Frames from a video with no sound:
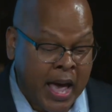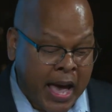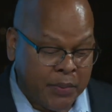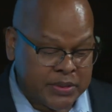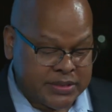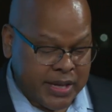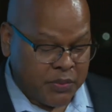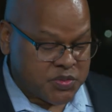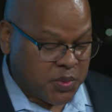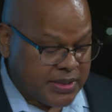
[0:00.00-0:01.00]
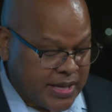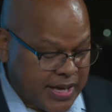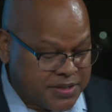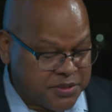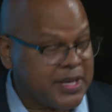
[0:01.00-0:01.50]
I would say it was one
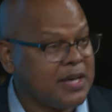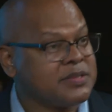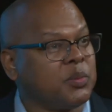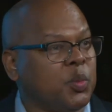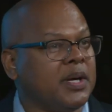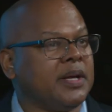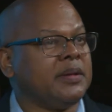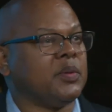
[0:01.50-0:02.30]
day in 2001